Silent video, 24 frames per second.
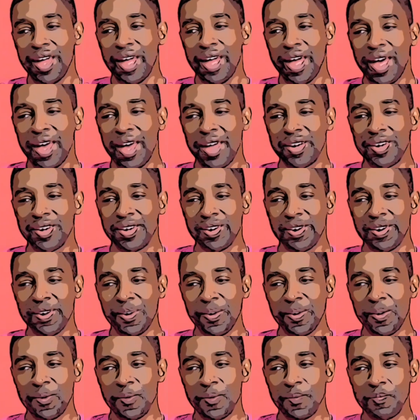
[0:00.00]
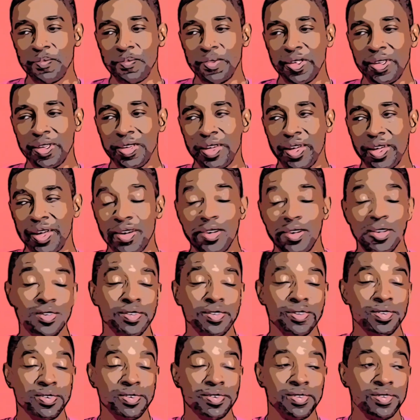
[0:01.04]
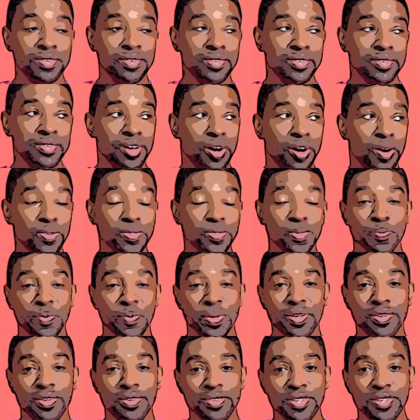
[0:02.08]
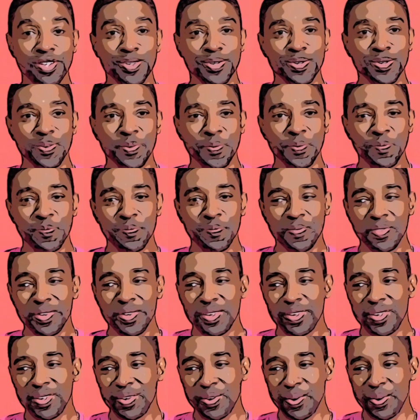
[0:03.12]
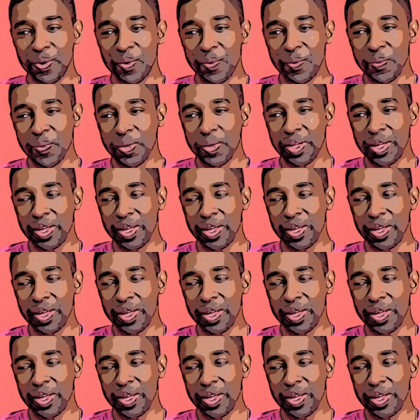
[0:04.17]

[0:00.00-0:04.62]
And um, and he also made dinner, you know.